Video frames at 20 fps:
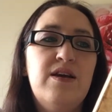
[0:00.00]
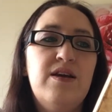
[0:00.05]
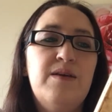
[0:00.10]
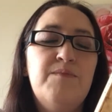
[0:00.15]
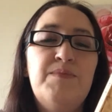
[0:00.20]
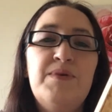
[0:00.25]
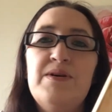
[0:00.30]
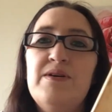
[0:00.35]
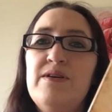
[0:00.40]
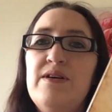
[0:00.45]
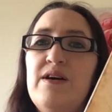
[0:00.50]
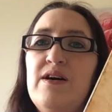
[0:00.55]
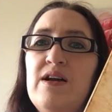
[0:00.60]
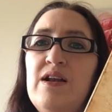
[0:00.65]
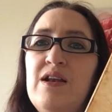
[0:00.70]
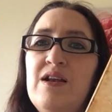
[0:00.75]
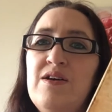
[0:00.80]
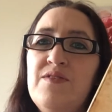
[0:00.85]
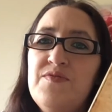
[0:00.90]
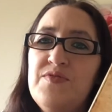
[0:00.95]
but I
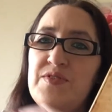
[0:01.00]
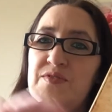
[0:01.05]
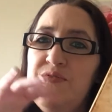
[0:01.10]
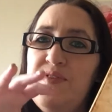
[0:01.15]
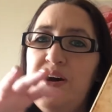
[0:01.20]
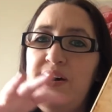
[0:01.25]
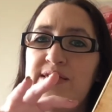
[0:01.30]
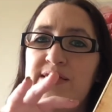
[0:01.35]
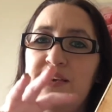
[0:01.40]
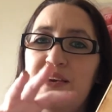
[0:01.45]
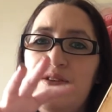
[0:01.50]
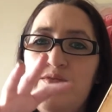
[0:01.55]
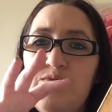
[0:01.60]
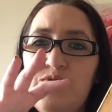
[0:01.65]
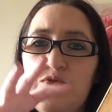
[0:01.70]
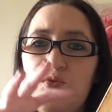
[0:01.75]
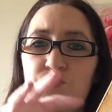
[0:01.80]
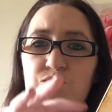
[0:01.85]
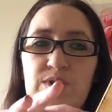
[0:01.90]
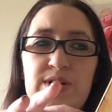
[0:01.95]
love the fact that it
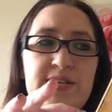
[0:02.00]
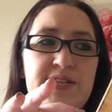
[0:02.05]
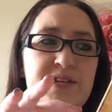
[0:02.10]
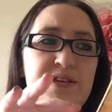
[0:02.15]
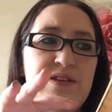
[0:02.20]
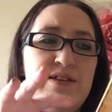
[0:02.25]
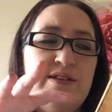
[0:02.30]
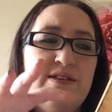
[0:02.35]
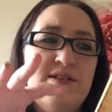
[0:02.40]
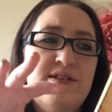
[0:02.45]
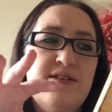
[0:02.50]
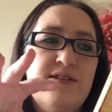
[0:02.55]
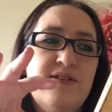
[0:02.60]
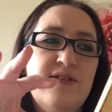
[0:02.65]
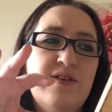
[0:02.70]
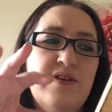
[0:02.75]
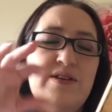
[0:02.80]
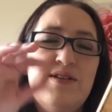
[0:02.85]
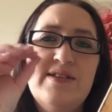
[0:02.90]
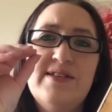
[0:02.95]
was written
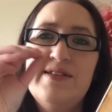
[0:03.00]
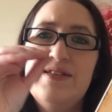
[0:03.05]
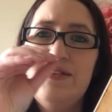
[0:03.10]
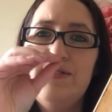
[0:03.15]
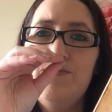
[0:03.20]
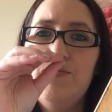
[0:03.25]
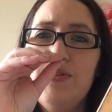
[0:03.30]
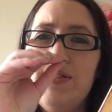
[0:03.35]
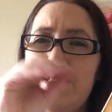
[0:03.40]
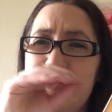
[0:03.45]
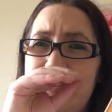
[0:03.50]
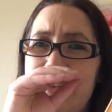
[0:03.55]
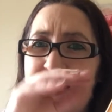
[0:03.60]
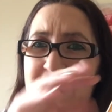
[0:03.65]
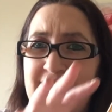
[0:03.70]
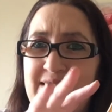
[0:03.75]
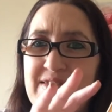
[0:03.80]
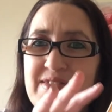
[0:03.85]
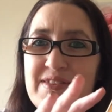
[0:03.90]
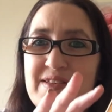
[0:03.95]
as with
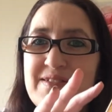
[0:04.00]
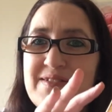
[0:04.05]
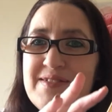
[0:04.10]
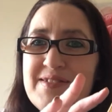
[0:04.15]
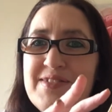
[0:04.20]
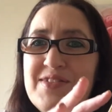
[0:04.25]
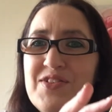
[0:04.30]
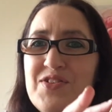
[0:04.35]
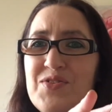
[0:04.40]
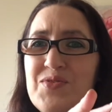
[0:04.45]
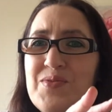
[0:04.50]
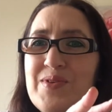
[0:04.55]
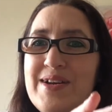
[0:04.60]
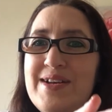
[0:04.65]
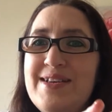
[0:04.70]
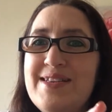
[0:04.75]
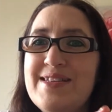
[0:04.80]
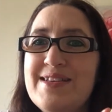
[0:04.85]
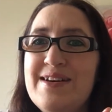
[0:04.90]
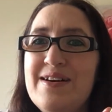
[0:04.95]
death as the
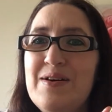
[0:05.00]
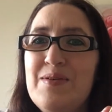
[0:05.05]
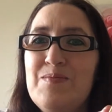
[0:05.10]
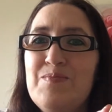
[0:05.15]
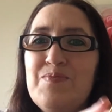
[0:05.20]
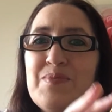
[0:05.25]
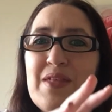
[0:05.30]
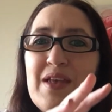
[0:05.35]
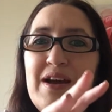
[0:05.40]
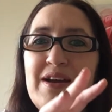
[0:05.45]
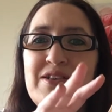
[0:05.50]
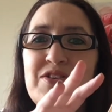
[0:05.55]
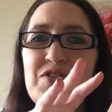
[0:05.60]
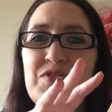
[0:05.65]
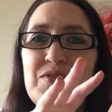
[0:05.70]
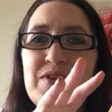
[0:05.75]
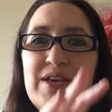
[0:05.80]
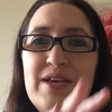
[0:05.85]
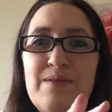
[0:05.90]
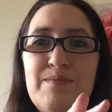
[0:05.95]
narrator and you
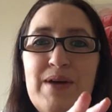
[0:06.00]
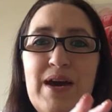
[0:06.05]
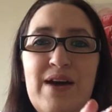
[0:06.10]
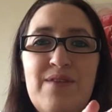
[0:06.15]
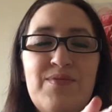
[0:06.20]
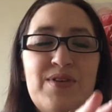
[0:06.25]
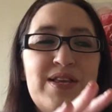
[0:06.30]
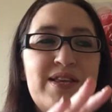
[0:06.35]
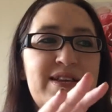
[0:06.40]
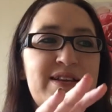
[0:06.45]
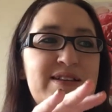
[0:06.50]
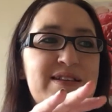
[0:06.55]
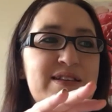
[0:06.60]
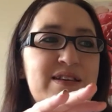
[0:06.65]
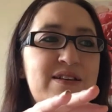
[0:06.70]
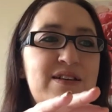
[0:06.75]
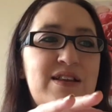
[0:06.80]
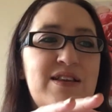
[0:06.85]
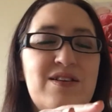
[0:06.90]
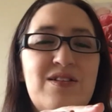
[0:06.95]
keep having these
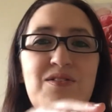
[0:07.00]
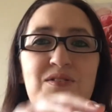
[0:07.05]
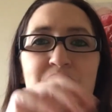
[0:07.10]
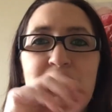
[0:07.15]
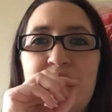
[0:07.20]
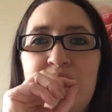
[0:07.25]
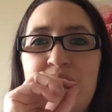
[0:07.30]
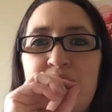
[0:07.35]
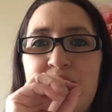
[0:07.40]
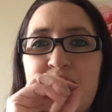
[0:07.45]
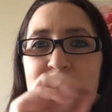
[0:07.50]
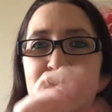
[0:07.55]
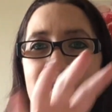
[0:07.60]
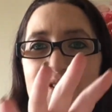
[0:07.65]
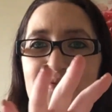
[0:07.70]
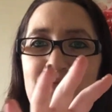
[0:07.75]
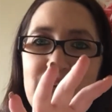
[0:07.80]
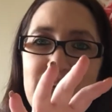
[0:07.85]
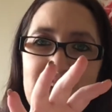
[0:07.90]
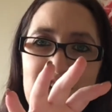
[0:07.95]
like little
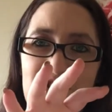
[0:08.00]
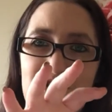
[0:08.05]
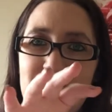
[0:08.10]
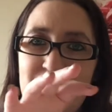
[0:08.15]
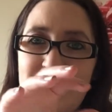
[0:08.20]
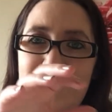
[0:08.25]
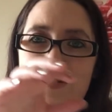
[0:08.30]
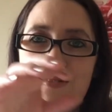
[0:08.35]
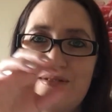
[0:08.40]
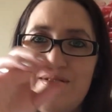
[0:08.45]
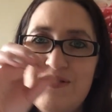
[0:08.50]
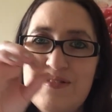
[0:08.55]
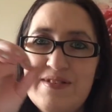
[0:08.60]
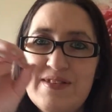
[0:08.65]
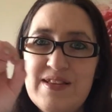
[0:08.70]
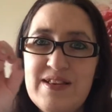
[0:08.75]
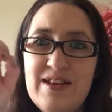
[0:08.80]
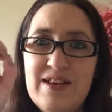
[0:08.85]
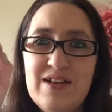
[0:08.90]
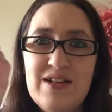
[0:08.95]
definitions
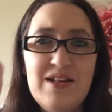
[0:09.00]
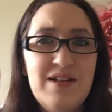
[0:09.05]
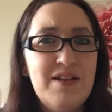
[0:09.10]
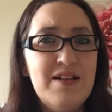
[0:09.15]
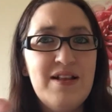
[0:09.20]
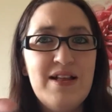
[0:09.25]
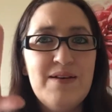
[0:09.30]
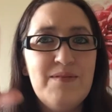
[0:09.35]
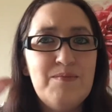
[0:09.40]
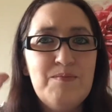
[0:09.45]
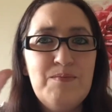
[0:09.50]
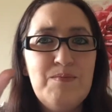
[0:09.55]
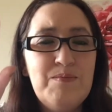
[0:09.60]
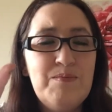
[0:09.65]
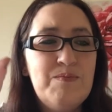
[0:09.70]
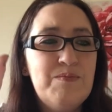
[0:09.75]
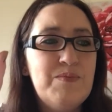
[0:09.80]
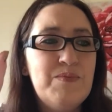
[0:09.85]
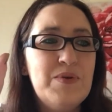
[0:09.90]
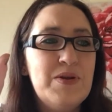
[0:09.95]
and little
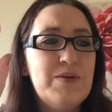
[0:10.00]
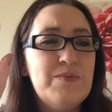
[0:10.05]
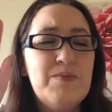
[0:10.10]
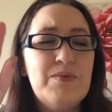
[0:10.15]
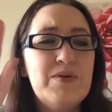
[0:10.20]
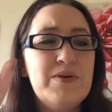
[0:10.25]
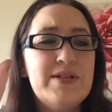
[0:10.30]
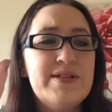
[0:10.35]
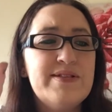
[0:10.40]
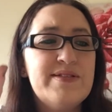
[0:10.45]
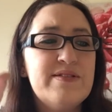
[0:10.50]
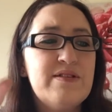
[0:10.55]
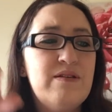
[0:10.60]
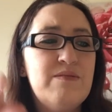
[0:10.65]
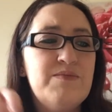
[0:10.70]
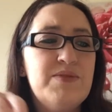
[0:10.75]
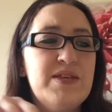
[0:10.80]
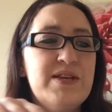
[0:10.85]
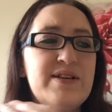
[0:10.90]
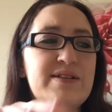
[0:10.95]
bullet points type
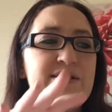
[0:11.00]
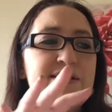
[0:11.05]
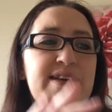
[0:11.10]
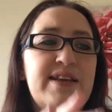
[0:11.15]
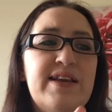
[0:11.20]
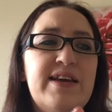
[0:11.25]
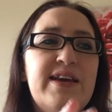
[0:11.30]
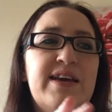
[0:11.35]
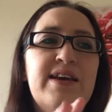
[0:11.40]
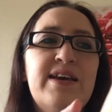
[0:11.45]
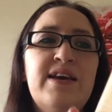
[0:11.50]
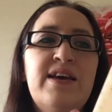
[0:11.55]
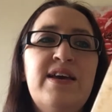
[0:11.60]
things in it